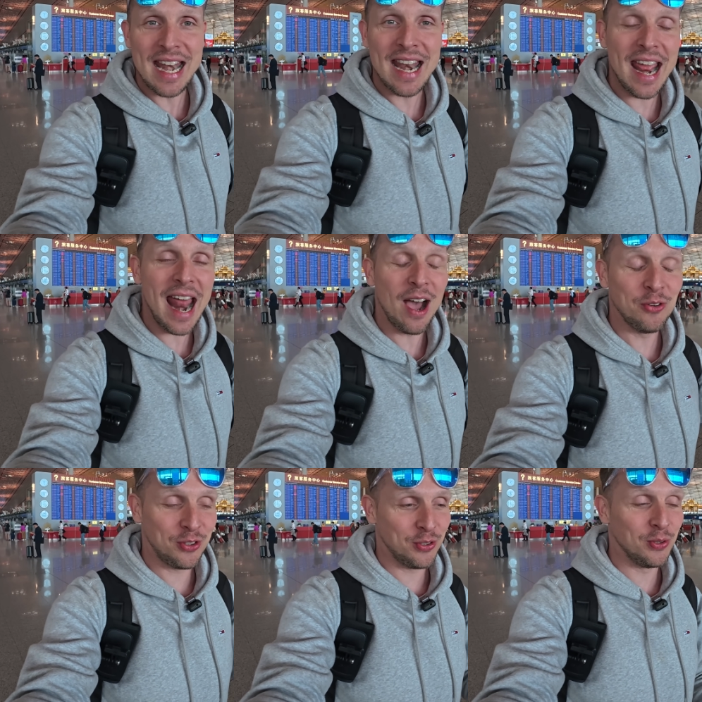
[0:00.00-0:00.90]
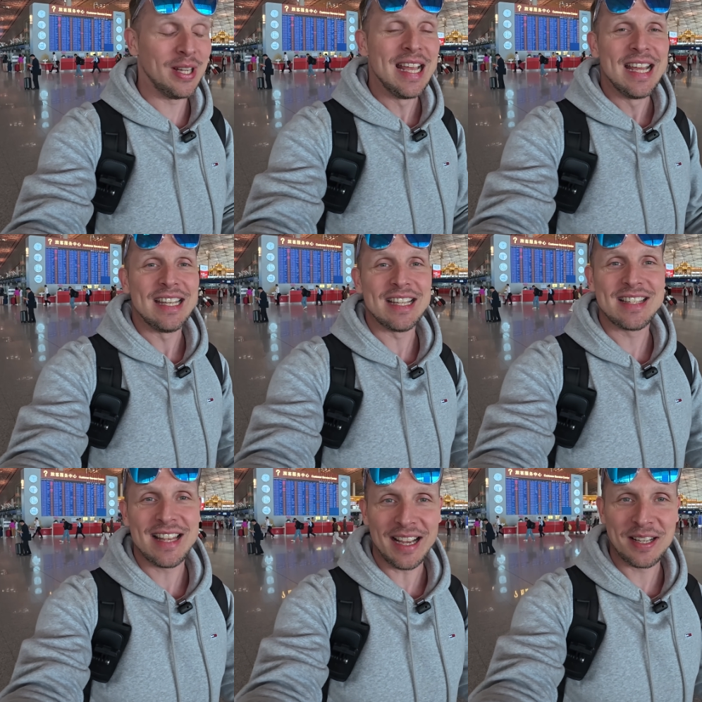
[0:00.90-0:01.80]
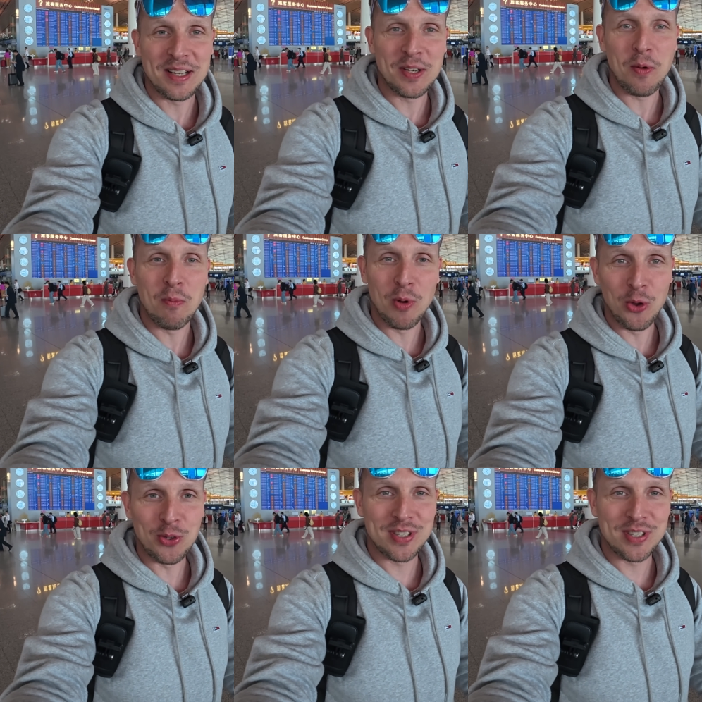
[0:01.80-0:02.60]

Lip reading: and soon perhaps all around the world.